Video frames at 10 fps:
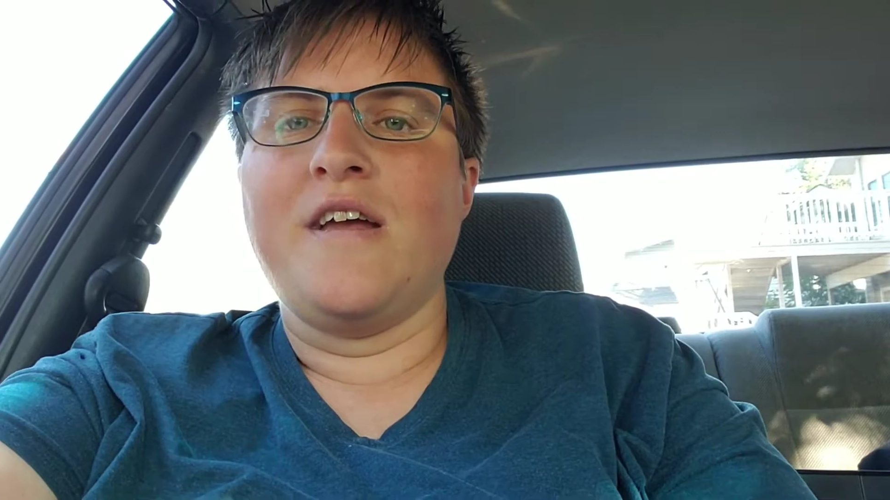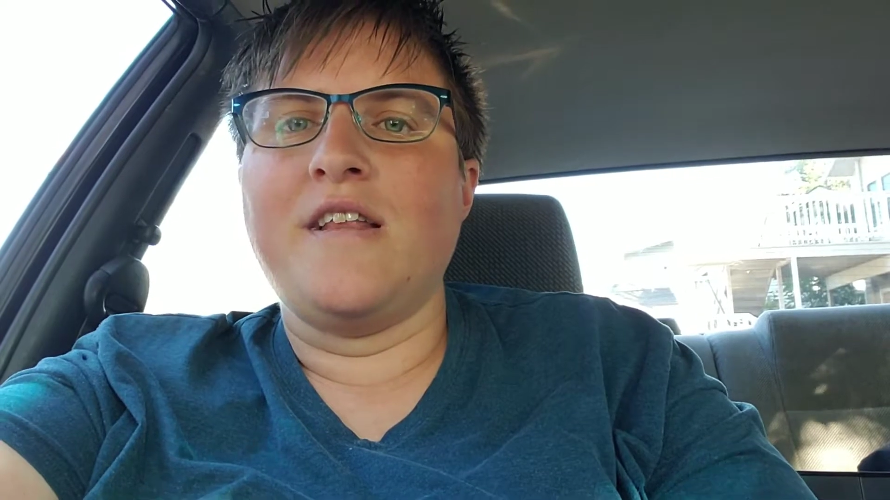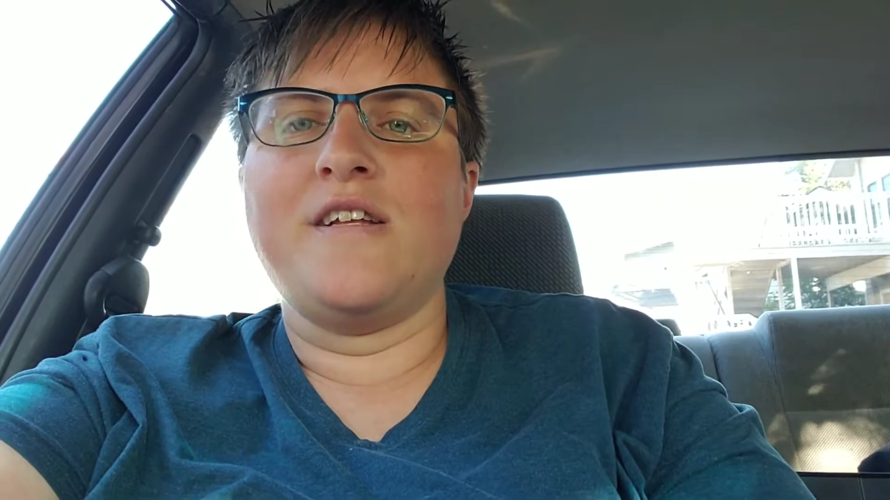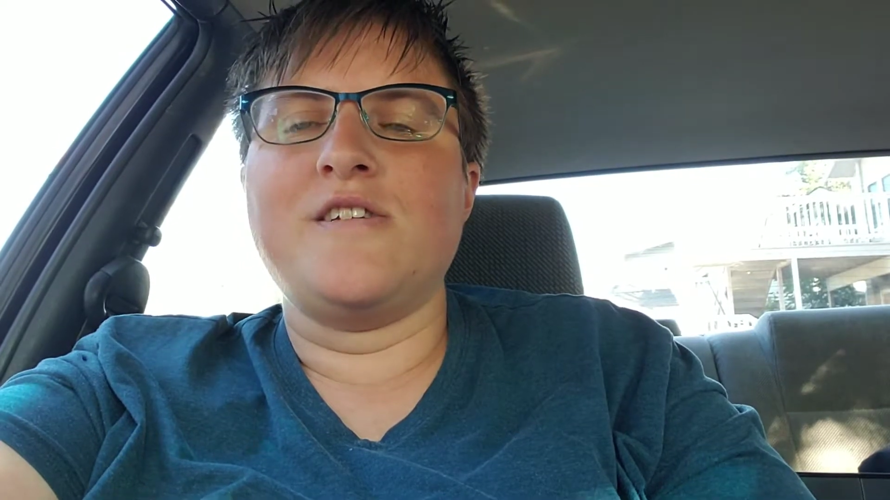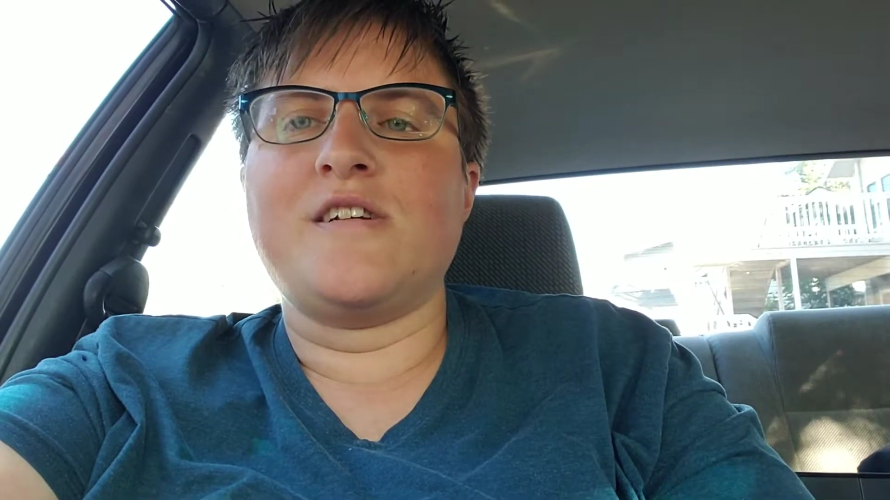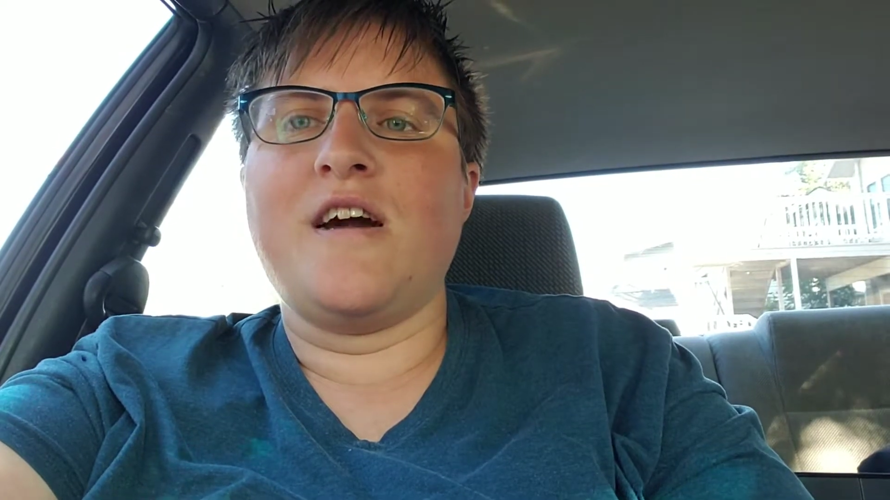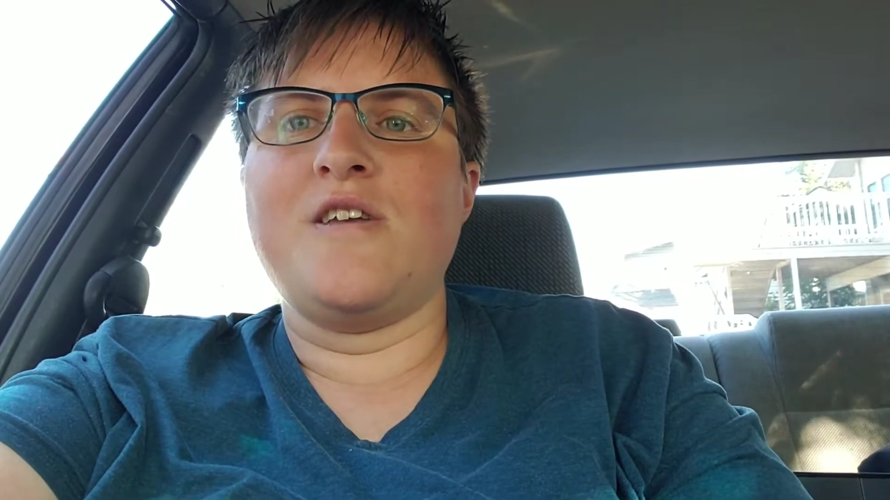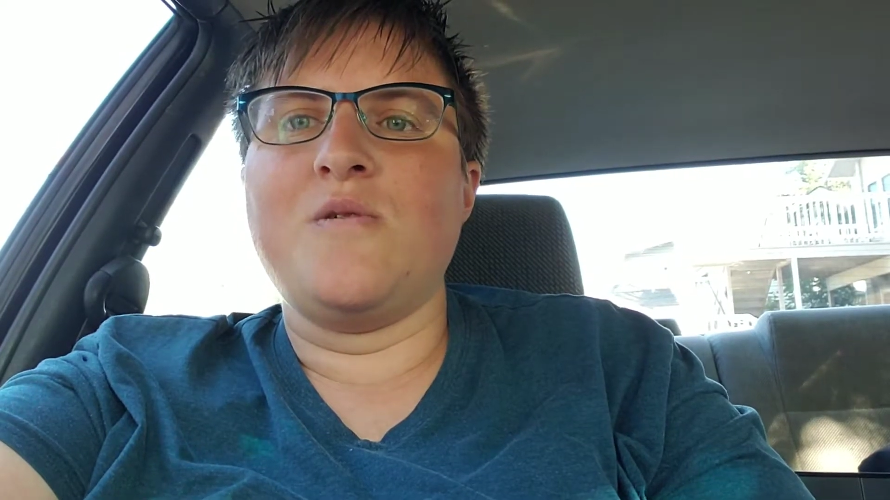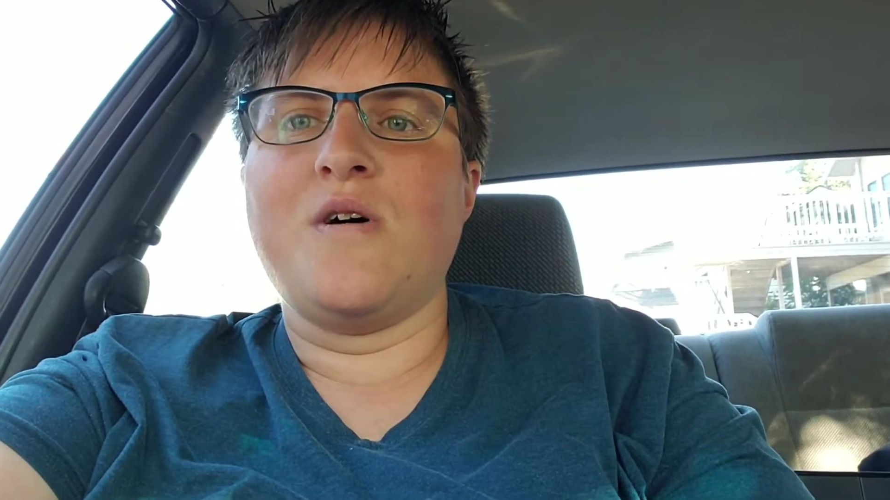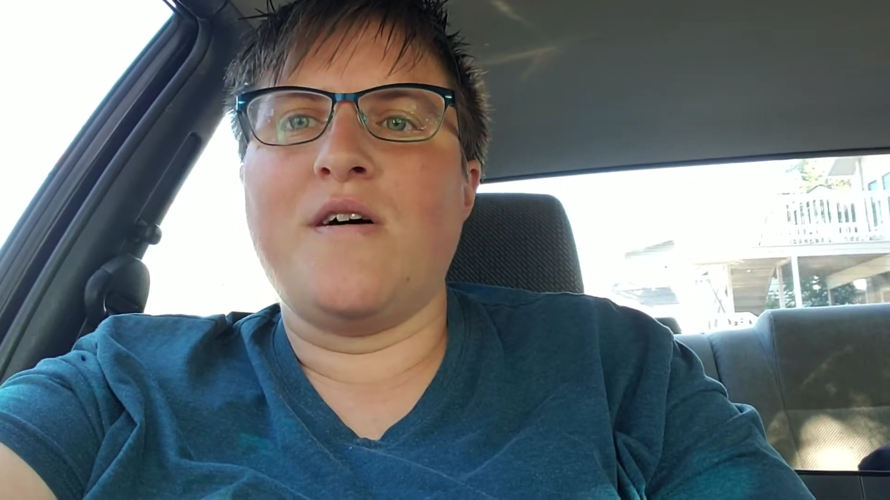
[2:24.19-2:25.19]
and they just
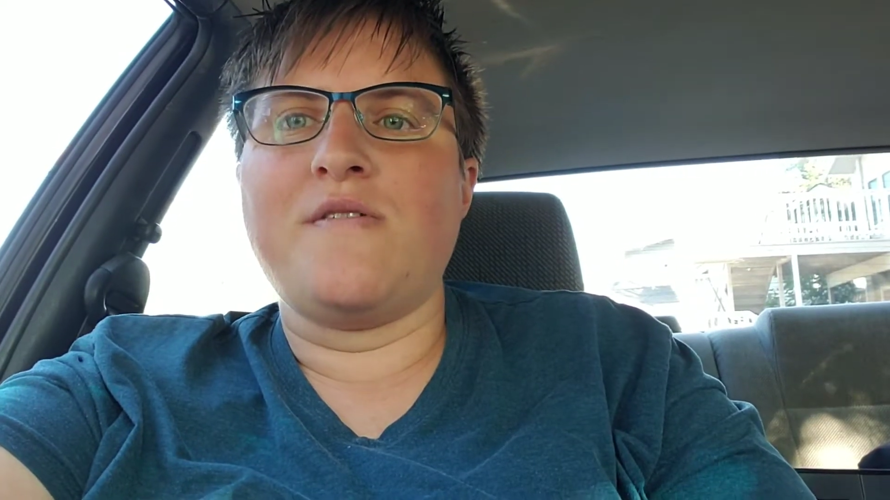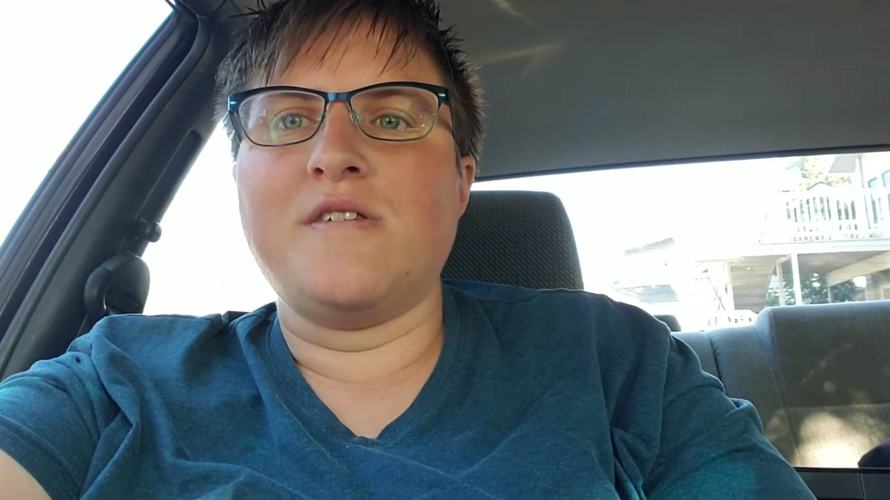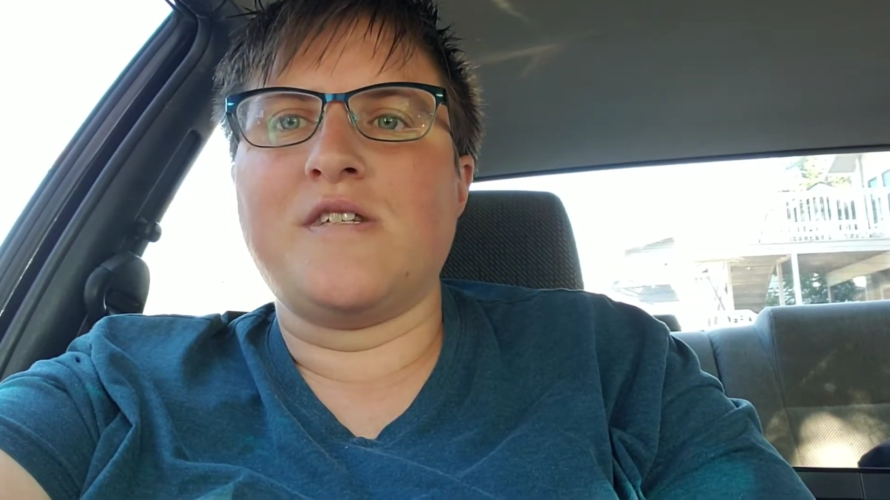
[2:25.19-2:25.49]
cut you off and